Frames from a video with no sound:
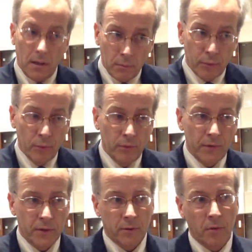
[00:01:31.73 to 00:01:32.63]

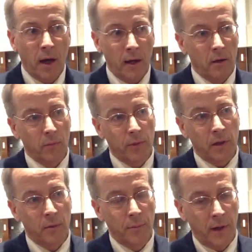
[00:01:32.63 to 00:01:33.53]
IMPROVE-IT trial, we
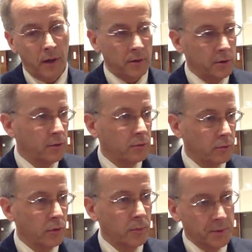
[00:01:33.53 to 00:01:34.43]
compared two
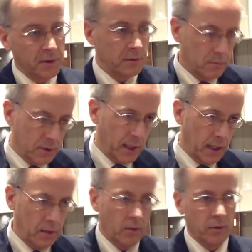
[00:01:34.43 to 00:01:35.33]
groups,
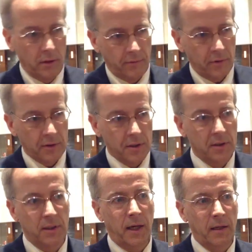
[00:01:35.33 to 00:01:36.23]
statin only versus
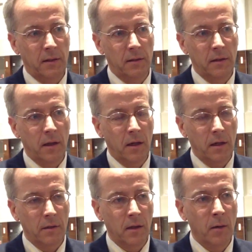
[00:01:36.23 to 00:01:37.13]
statin
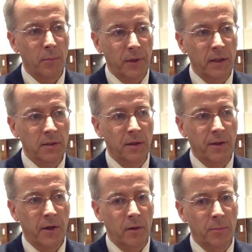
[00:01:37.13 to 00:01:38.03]
uh, combination
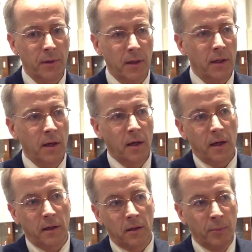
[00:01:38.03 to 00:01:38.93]
therapy,
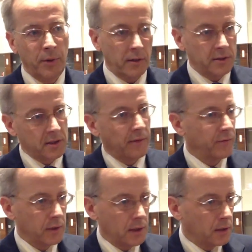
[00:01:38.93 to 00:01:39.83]
and compared
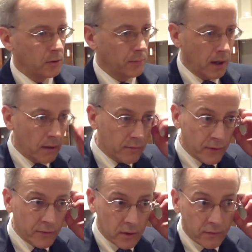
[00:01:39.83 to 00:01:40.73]
70 to about
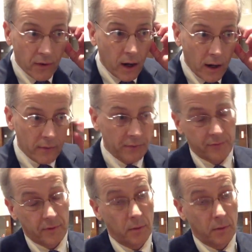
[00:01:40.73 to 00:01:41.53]
55.